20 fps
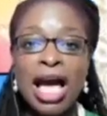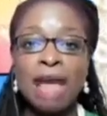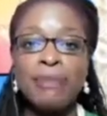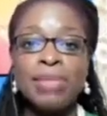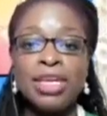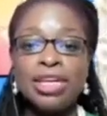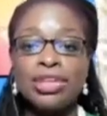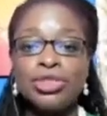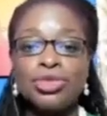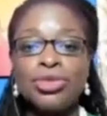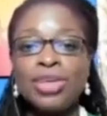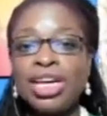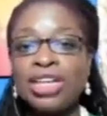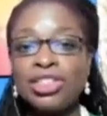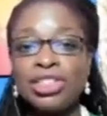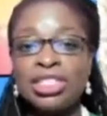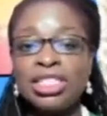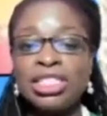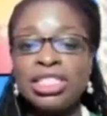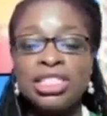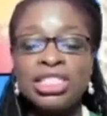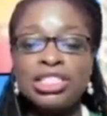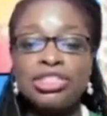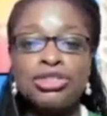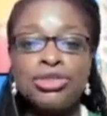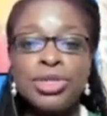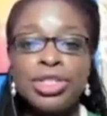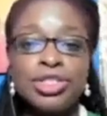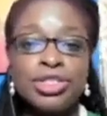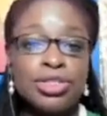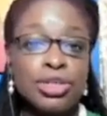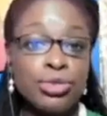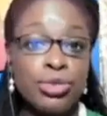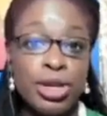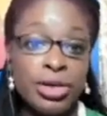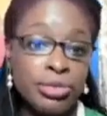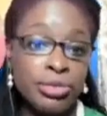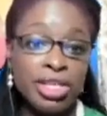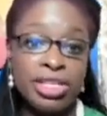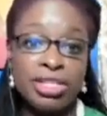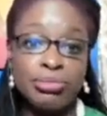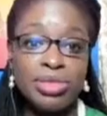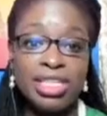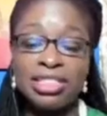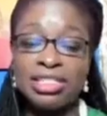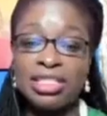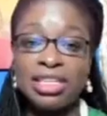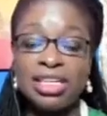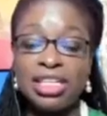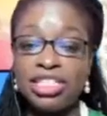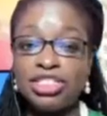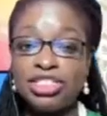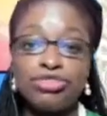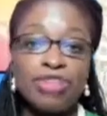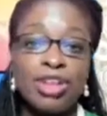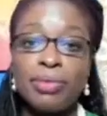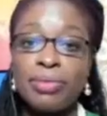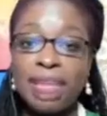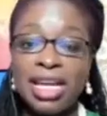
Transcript: because we are not in a situation where we can basically scrap